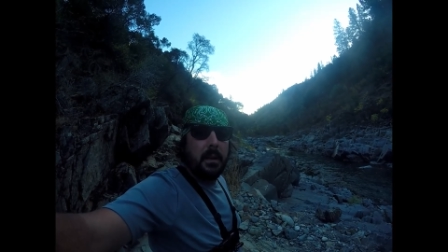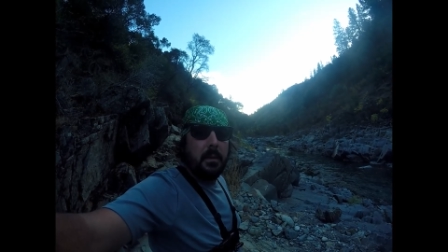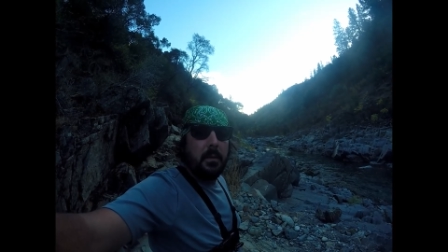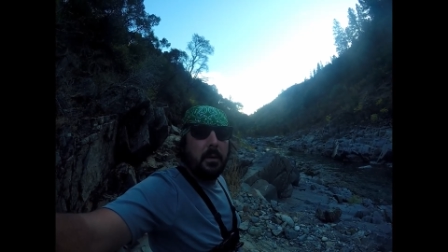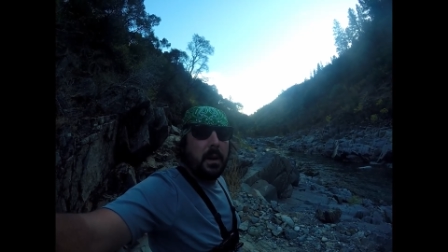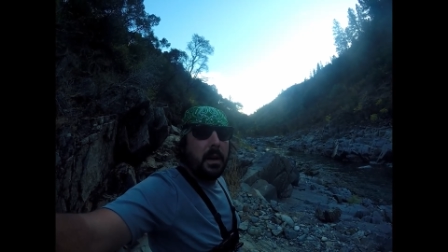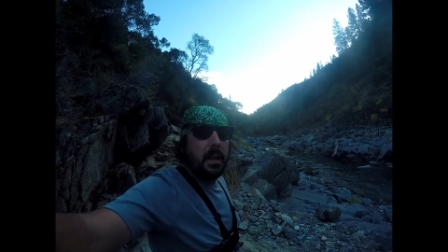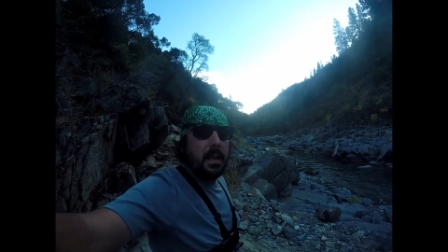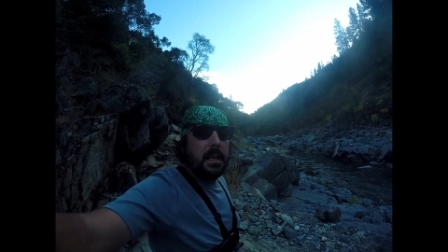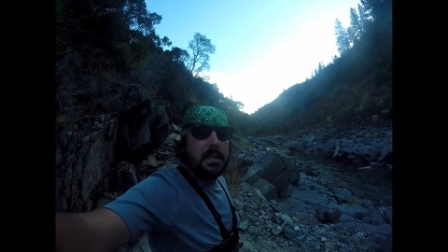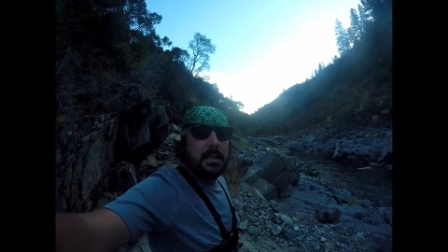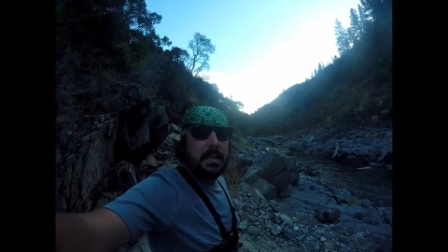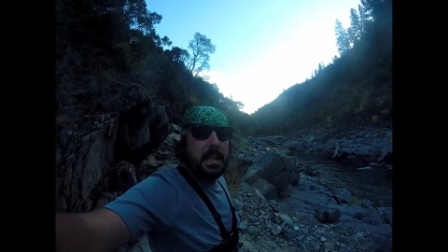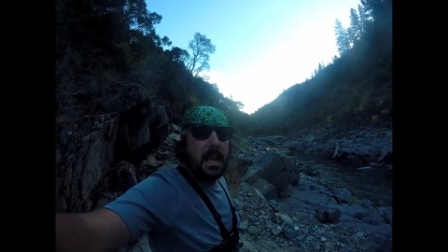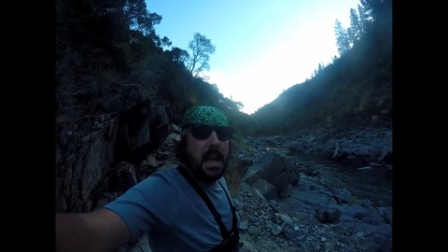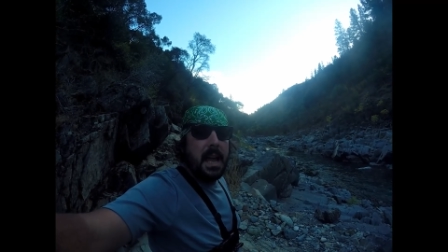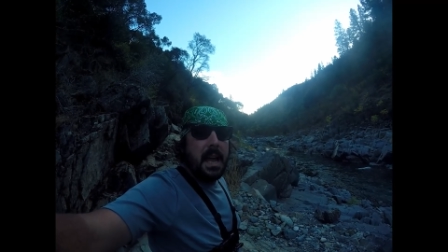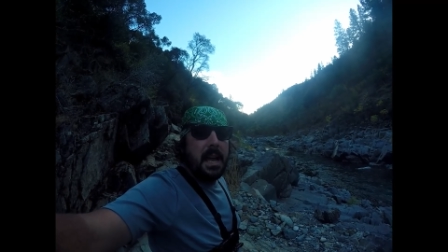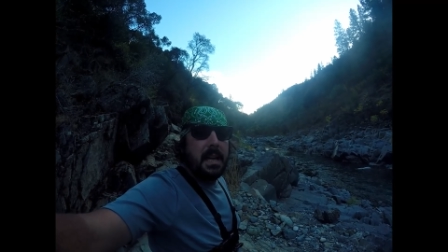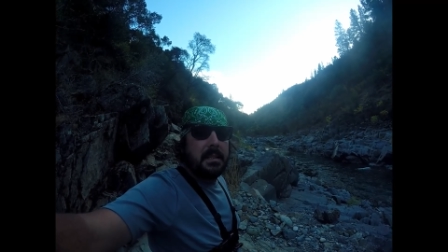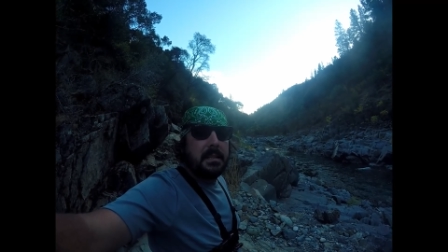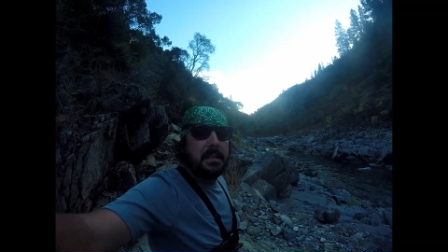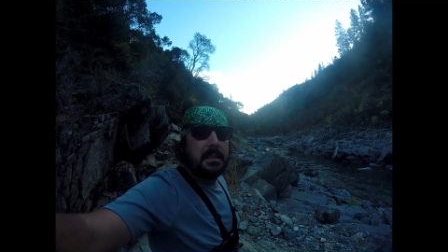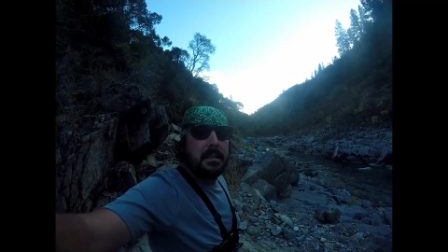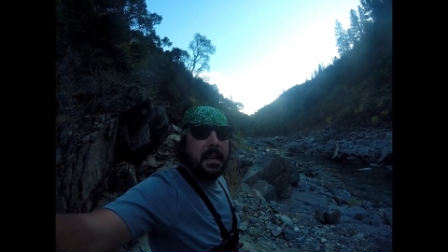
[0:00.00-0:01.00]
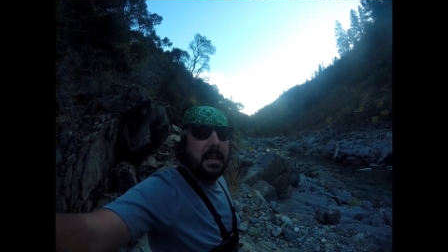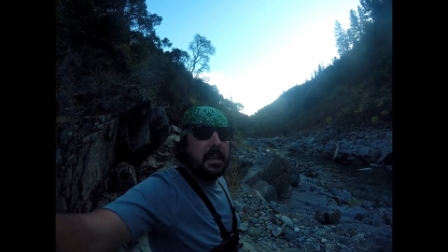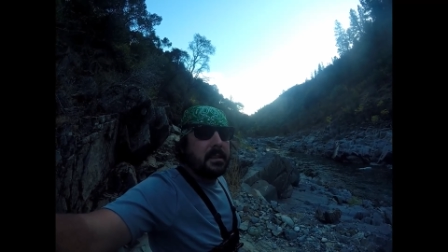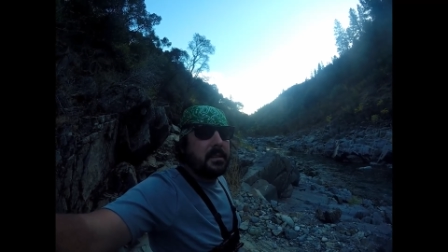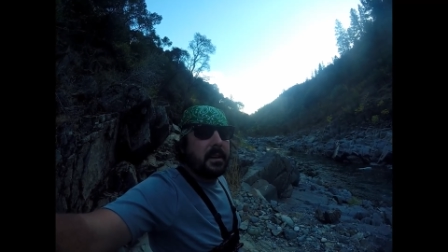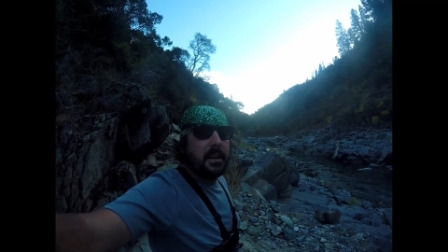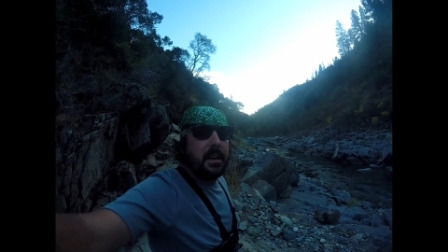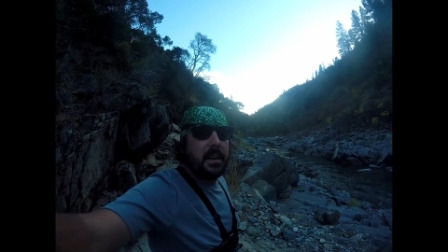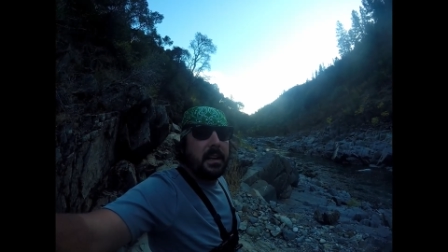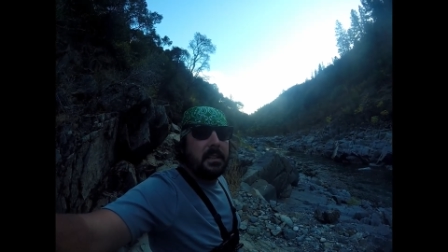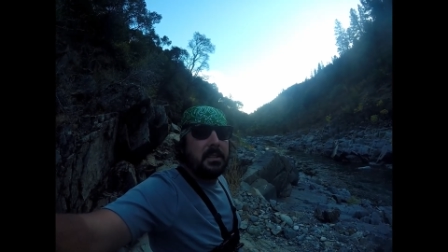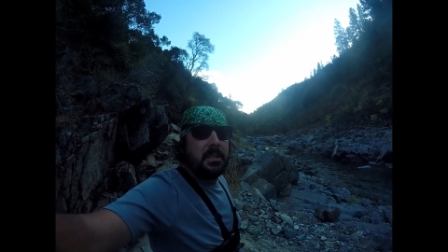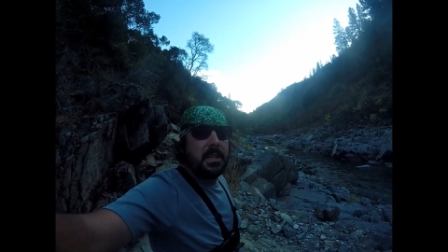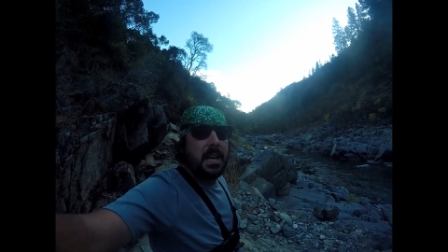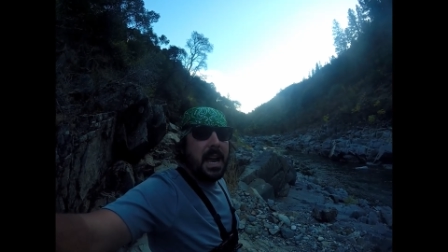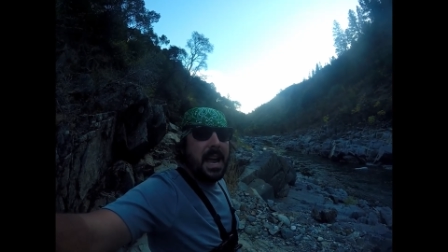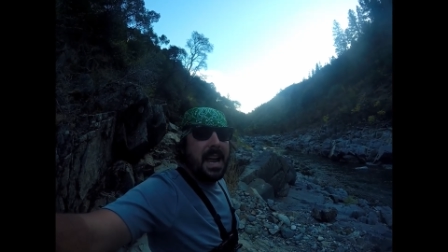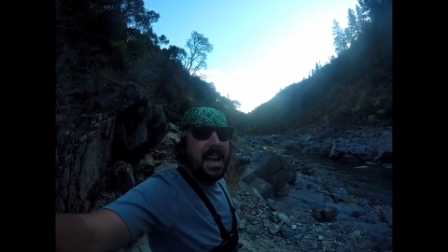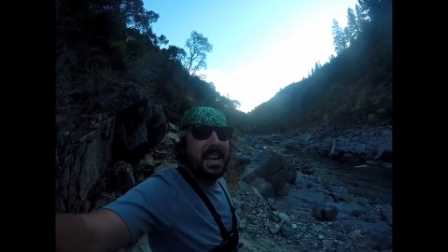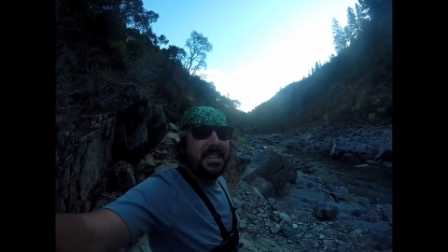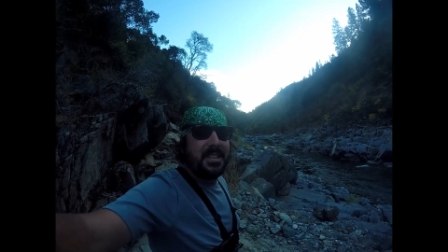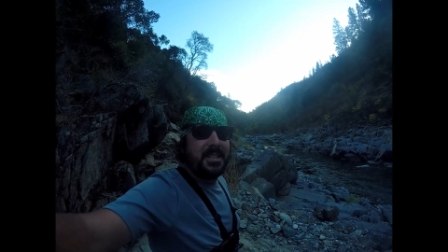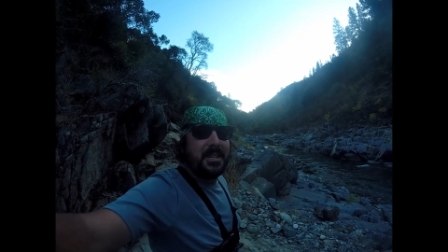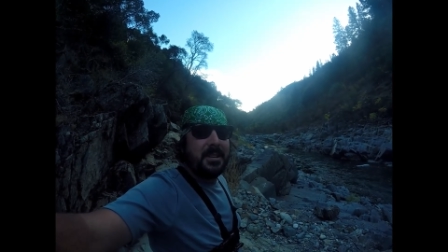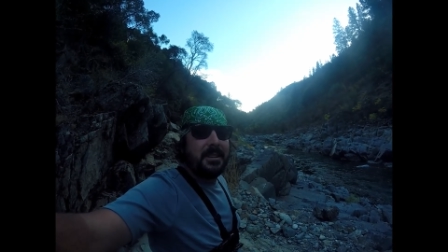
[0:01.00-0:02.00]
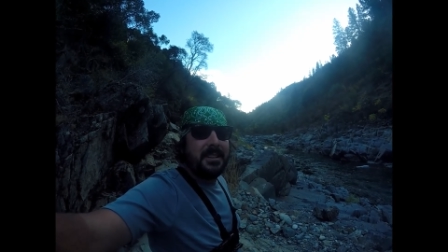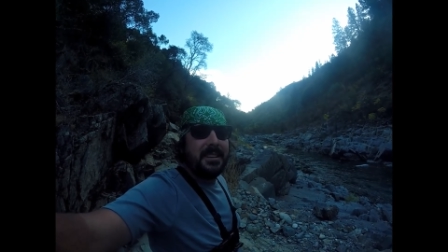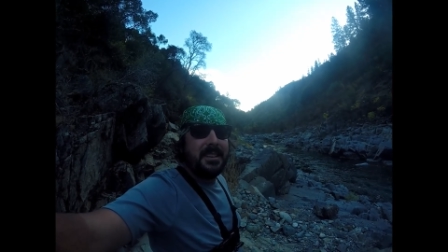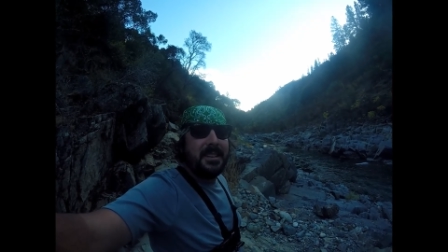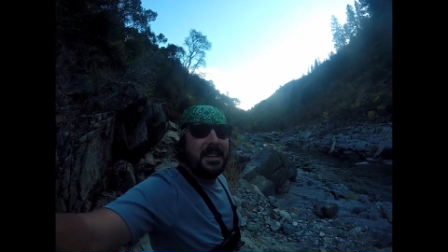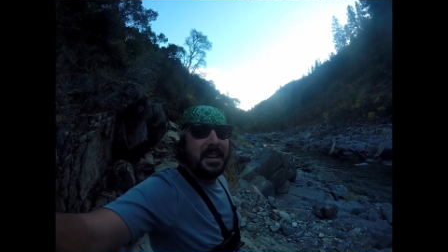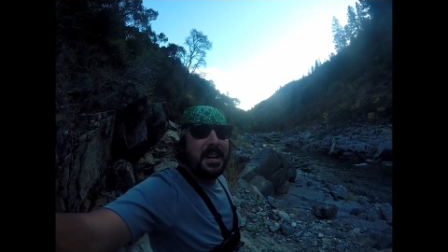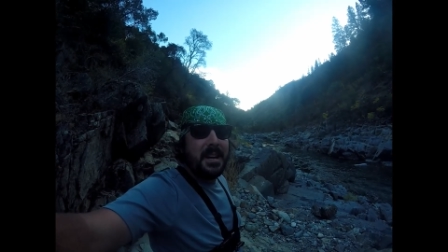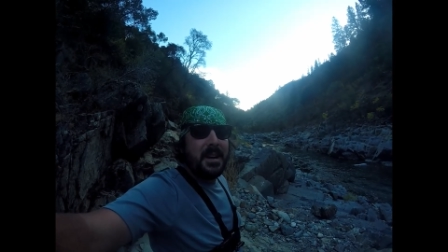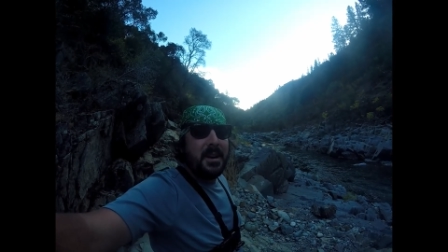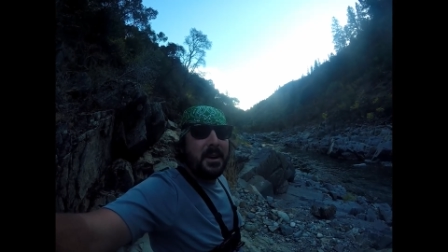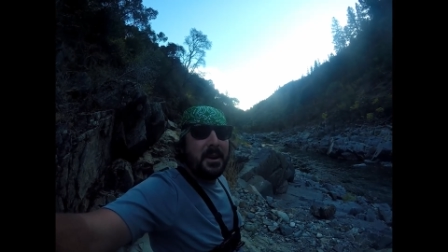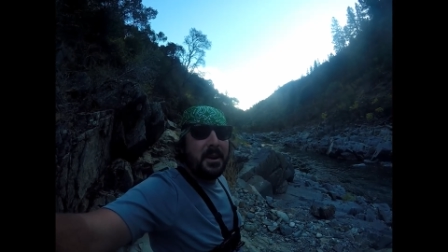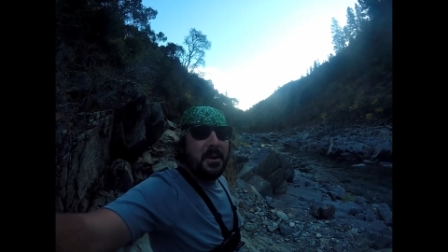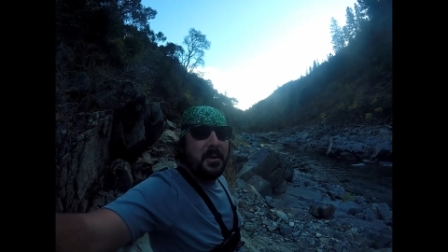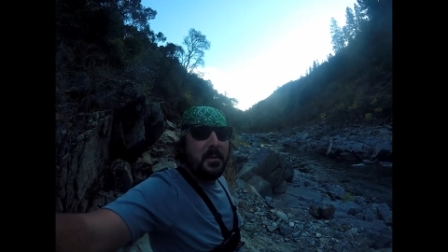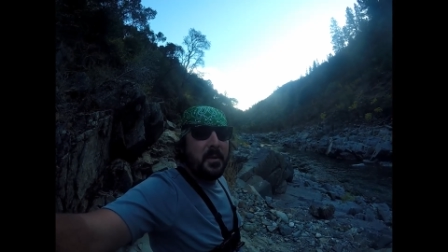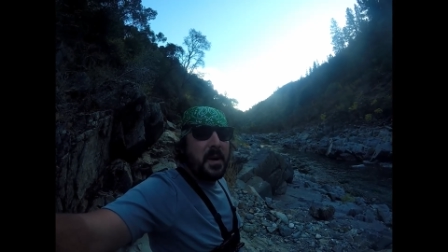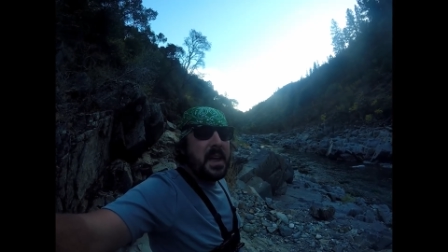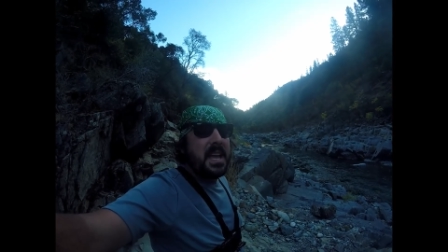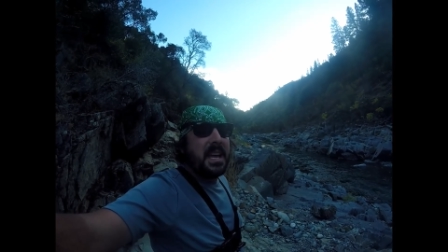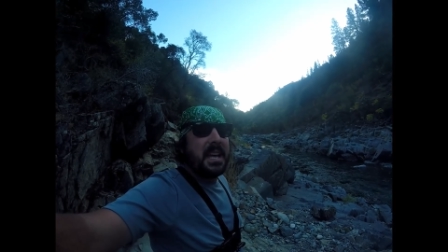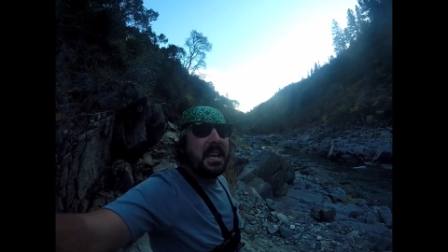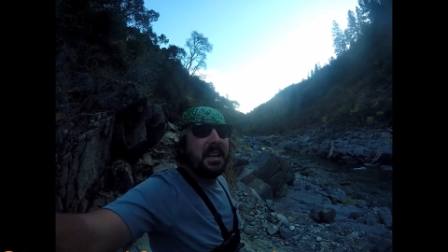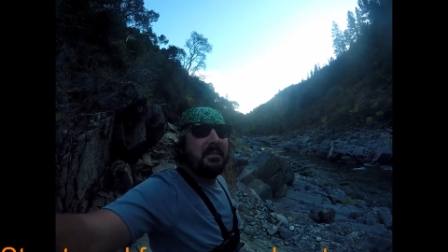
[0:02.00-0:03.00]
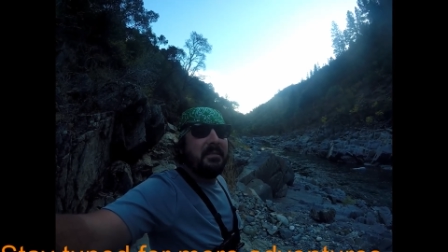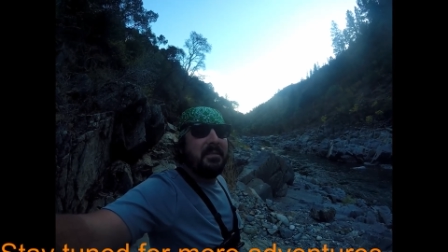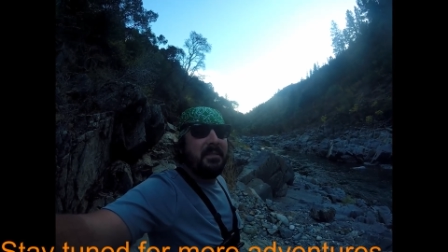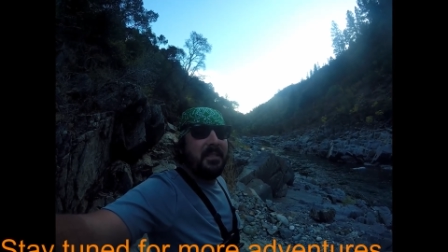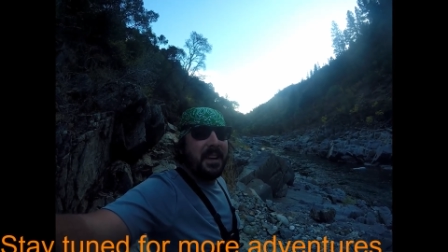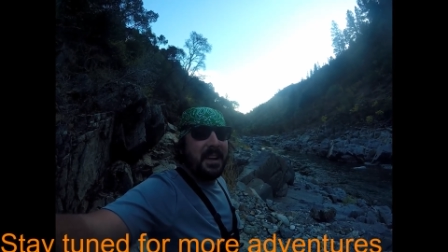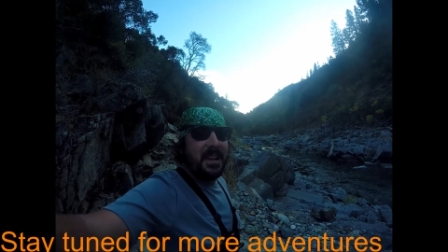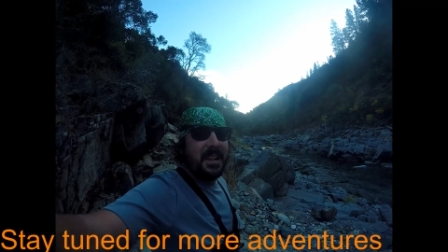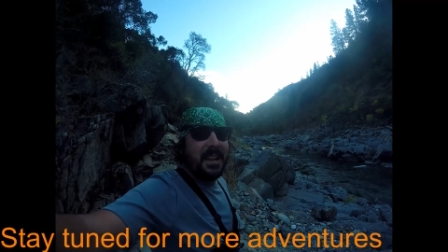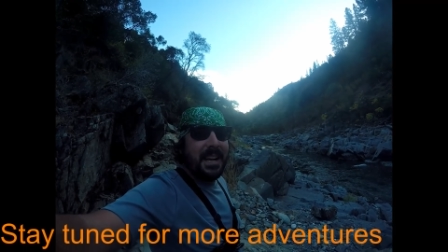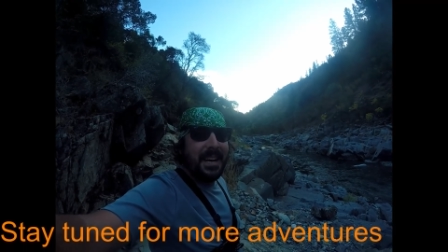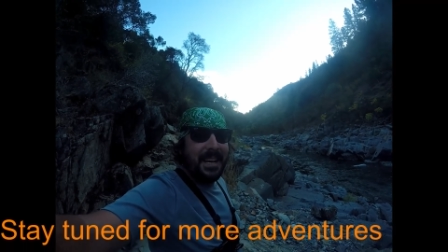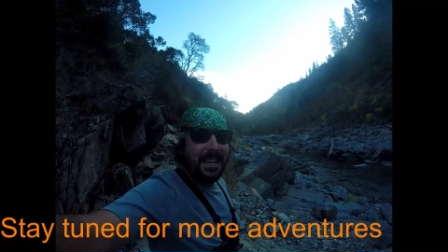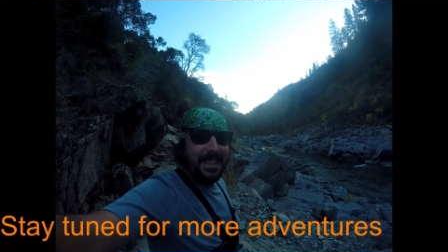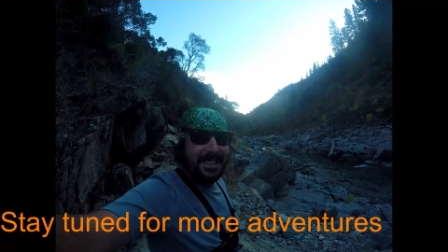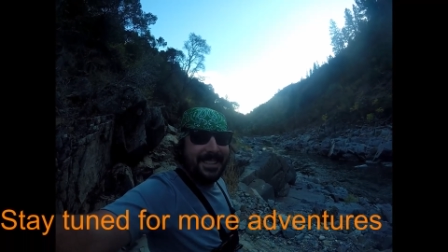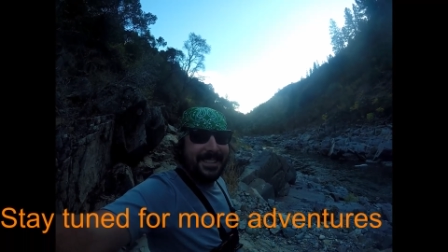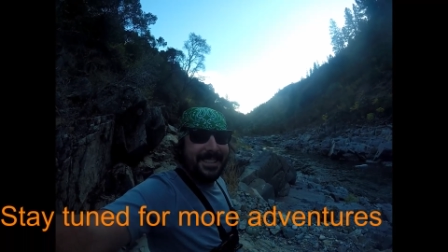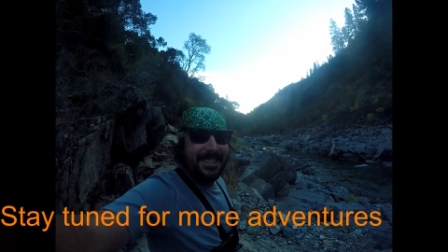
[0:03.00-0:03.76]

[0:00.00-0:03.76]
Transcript: One of these days, things are going to change. We can feel it.